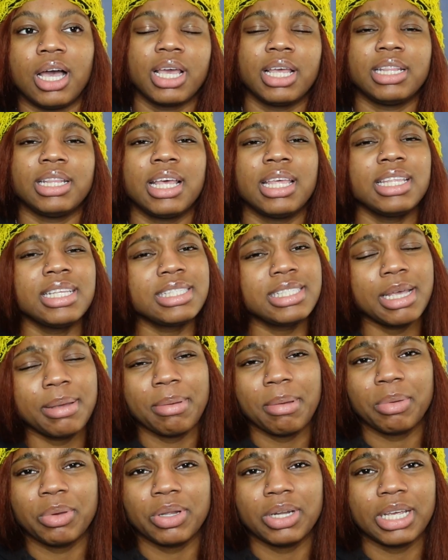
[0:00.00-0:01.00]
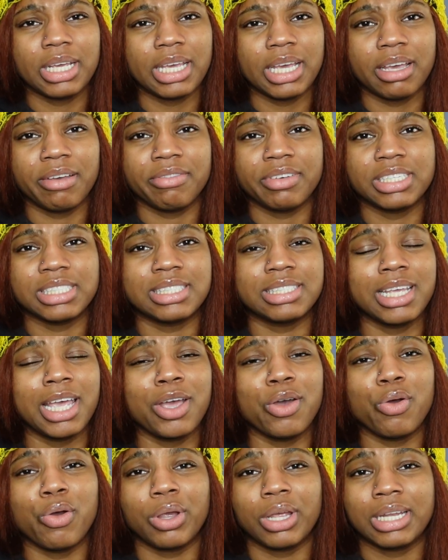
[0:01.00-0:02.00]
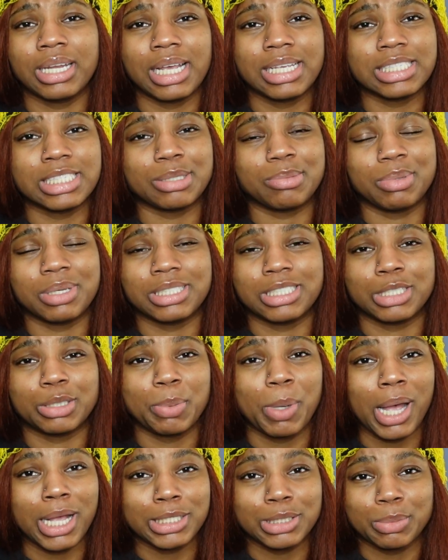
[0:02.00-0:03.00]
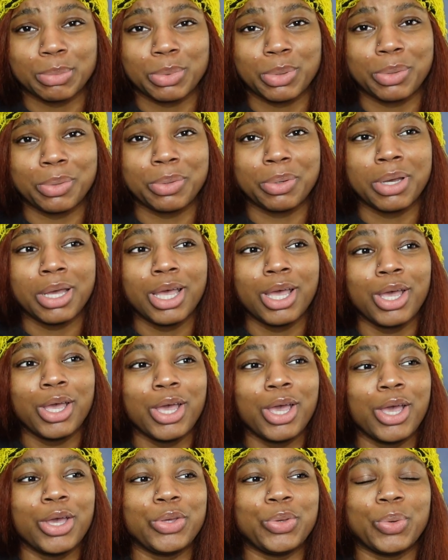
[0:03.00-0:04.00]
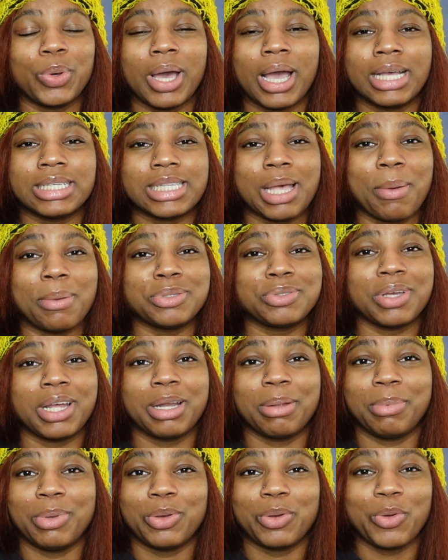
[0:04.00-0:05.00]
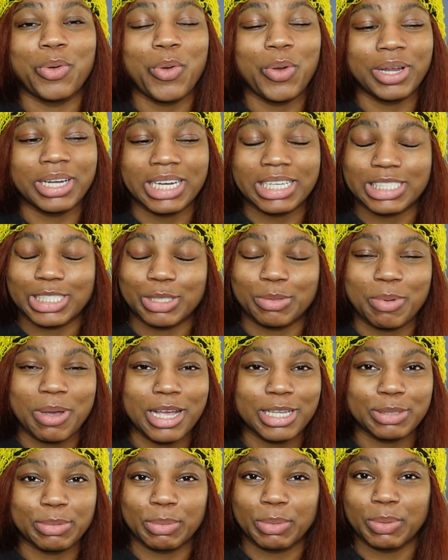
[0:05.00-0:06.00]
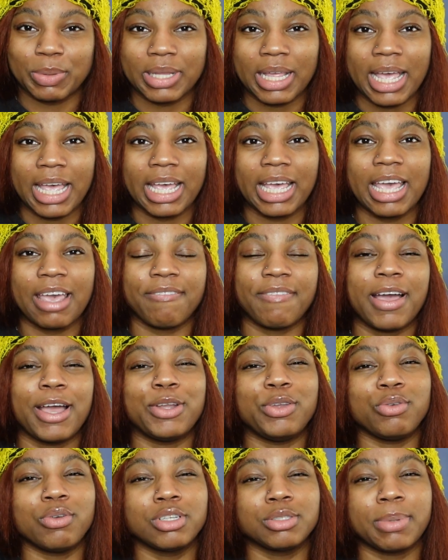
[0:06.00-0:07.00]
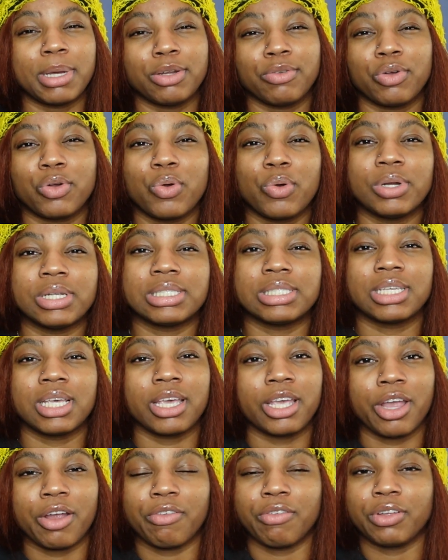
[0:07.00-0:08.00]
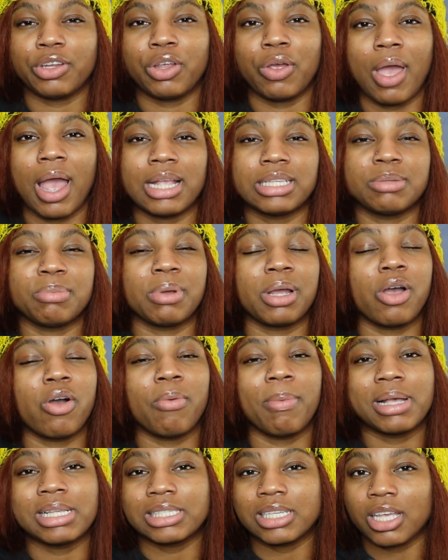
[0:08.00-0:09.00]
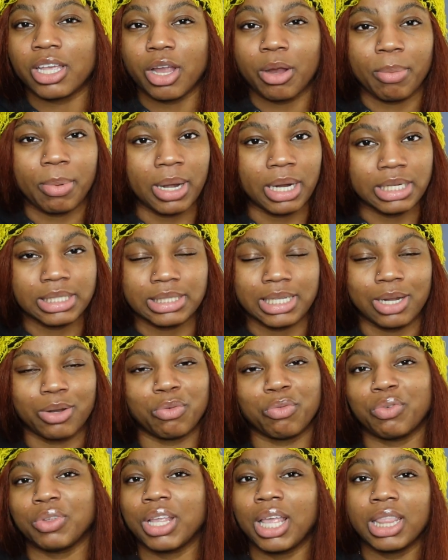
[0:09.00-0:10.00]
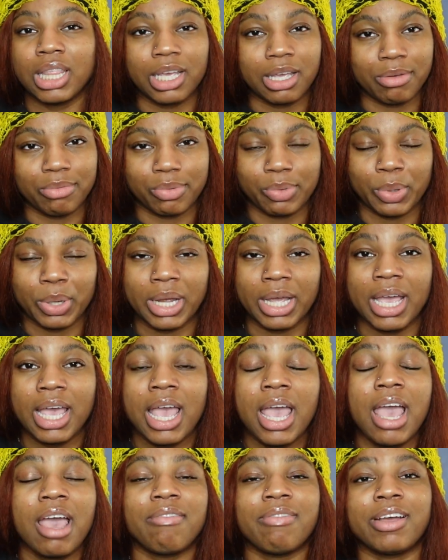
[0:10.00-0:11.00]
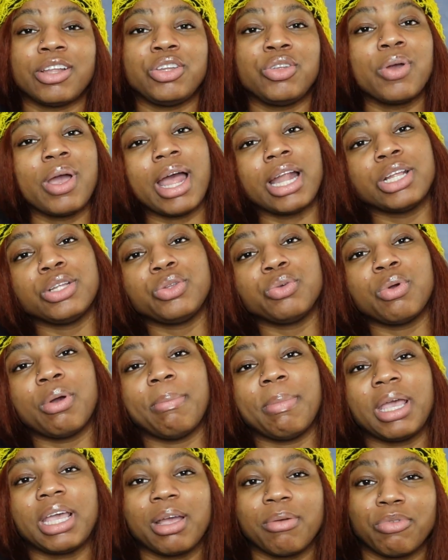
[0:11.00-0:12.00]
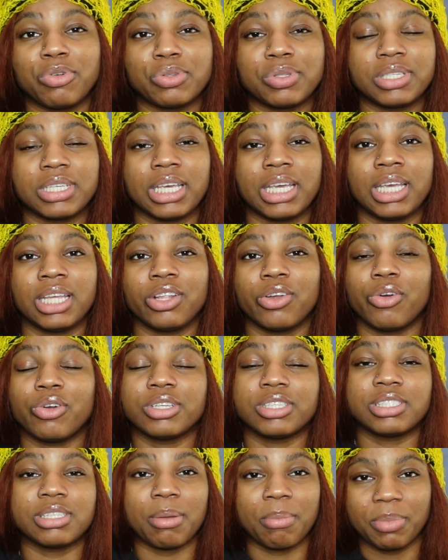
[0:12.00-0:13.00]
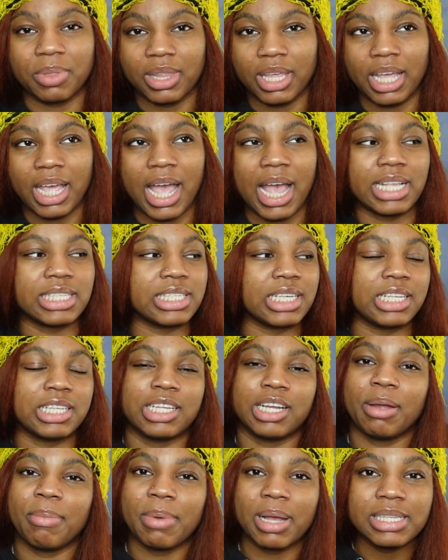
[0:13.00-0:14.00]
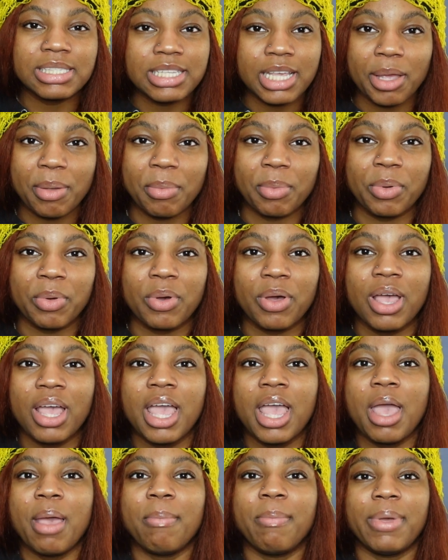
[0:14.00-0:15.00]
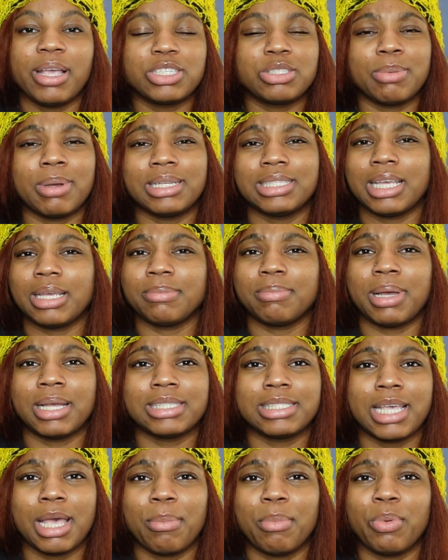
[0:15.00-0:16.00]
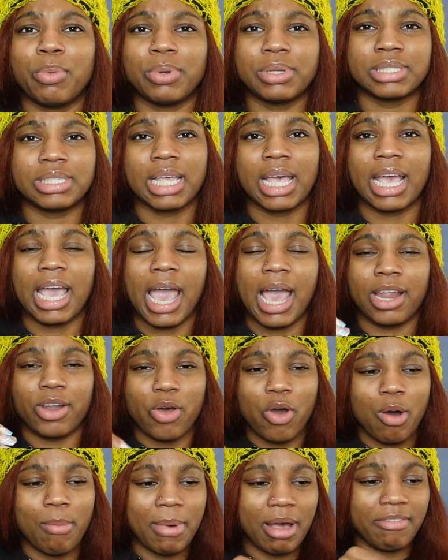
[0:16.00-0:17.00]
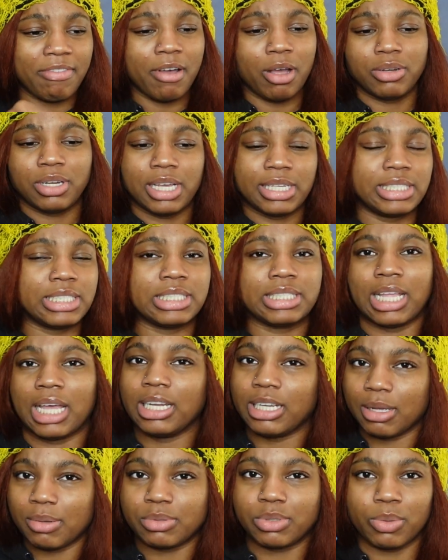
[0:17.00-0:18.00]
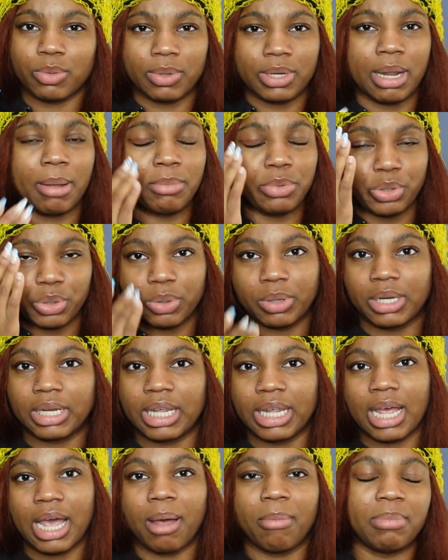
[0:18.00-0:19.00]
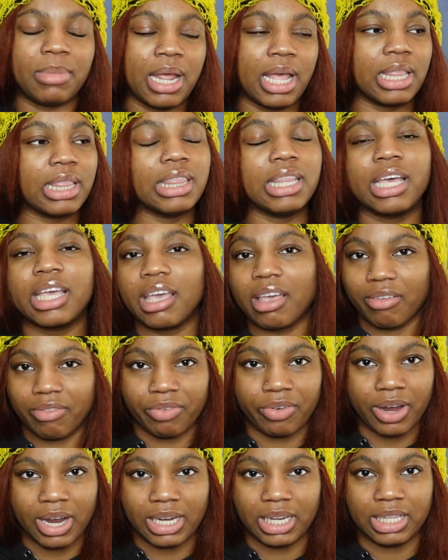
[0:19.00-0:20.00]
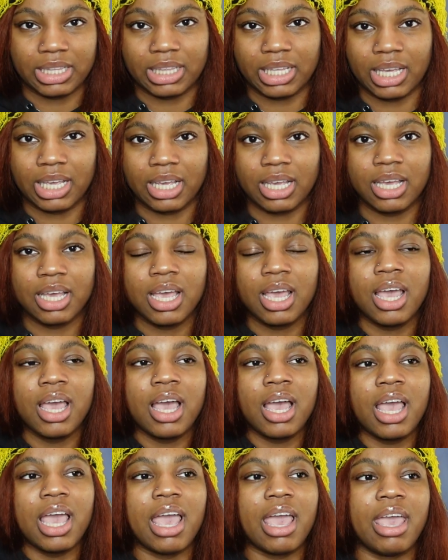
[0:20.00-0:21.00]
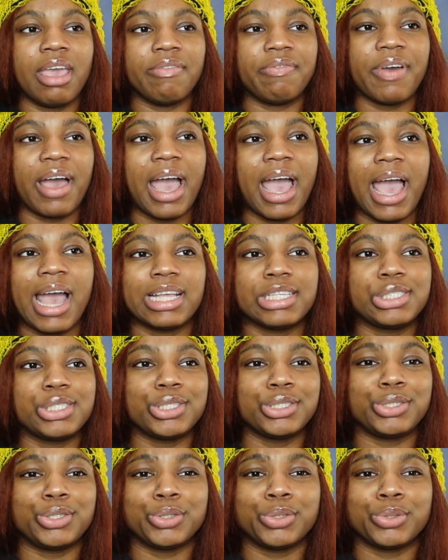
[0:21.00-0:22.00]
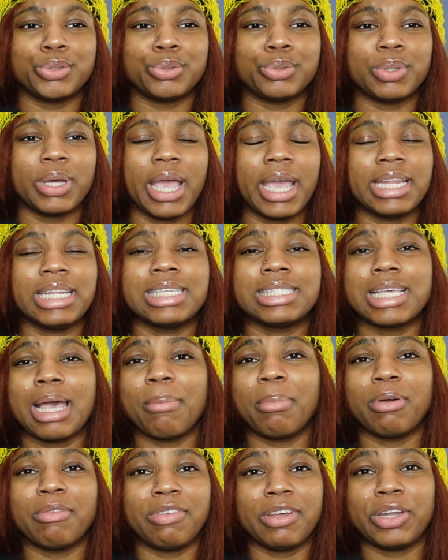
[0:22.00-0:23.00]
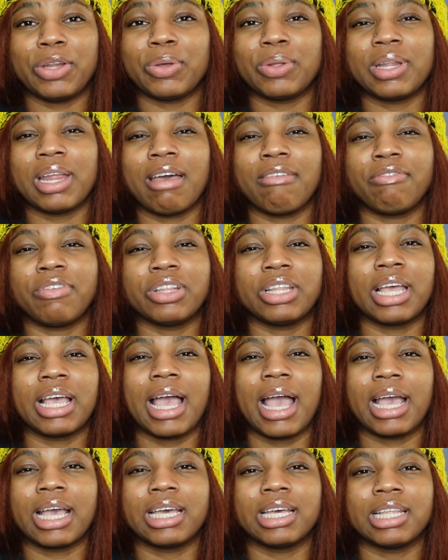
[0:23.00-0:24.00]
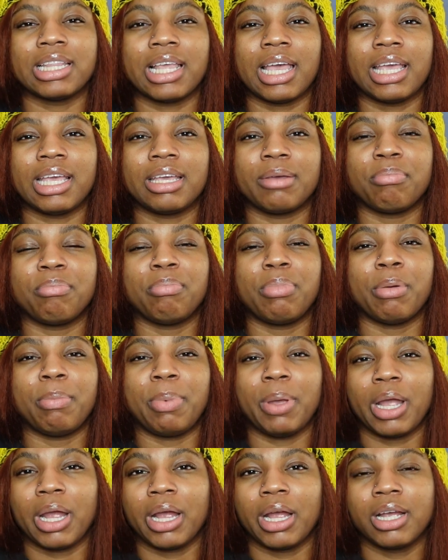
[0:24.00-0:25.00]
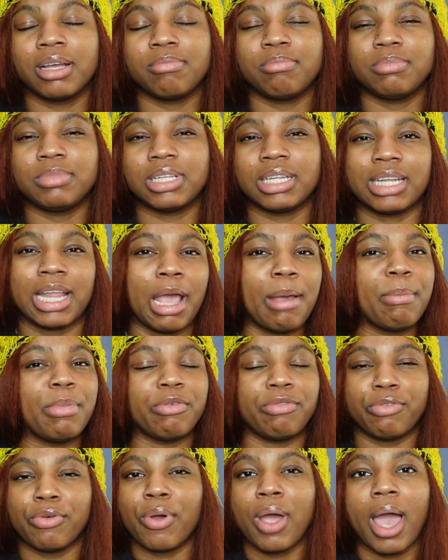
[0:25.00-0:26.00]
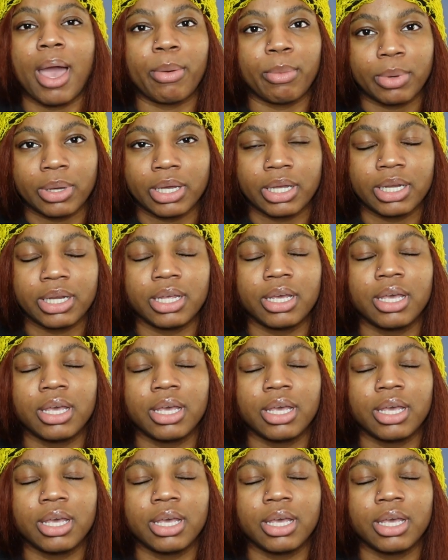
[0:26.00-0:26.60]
Another tip I'm going to give is stay organized as much as possible. You guys, I was trying to be organized as possible. Like, if I knew I was about to record a skincare video, I had to bring all my skincare products. I don't feel like looking for it. If I knew I had to do a makeup routine or something, I had to clear my table, make sure my table was like, had all my foundation lined up. So when I'm doing it, I'm not looking for anything. If I had to do any type of video that I feel like I could like prepare the night before, I would.